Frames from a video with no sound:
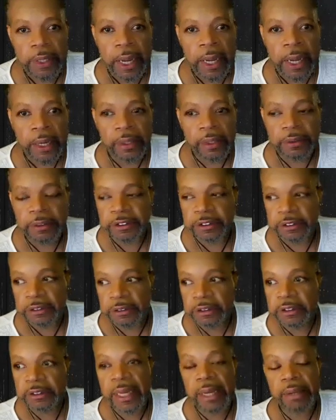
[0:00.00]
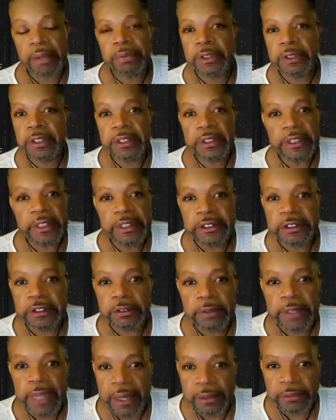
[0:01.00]
I understood that when he needed
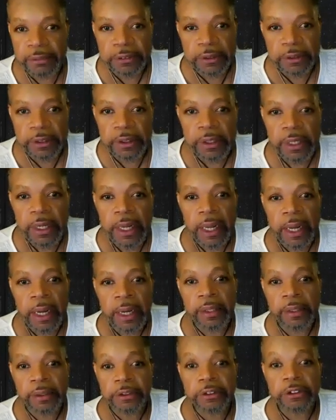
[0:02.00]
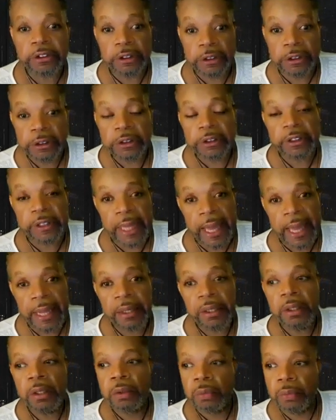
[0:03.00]
some counseling. I understood that
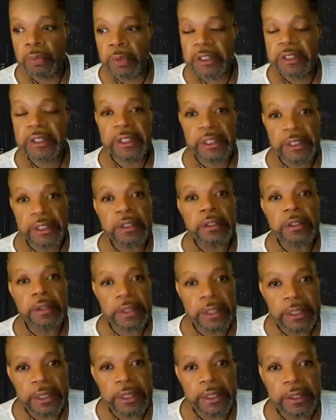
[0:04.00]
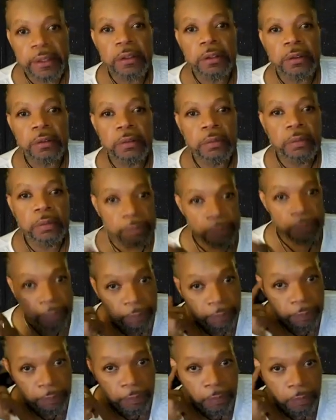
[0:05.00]
when he needed
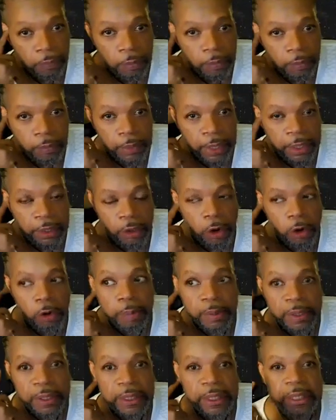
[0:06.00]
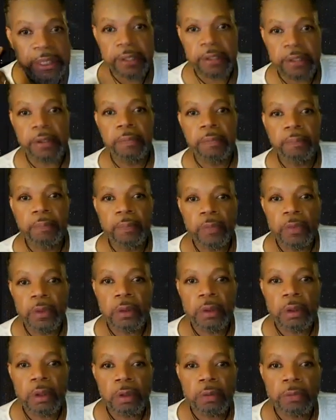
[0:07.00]
an open ear
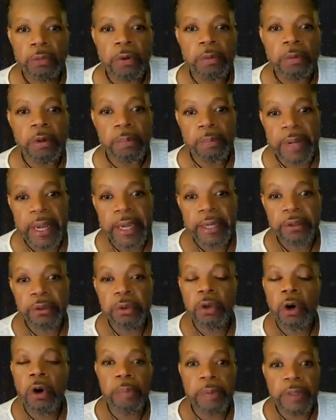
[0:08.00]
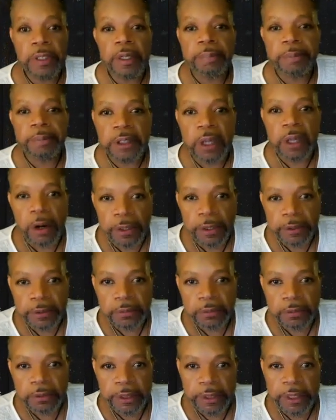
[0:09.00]
from a man who opened up his heart
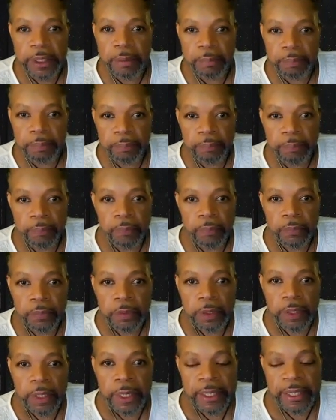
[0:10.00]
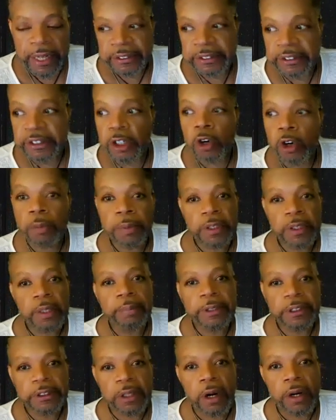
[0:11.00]
to him. And as he opened
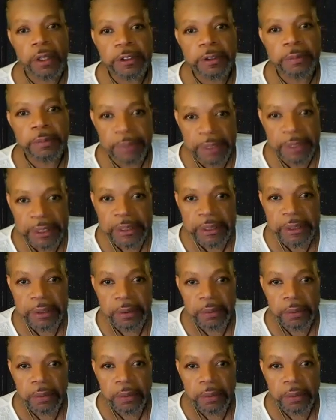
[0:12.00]
up his heart to me,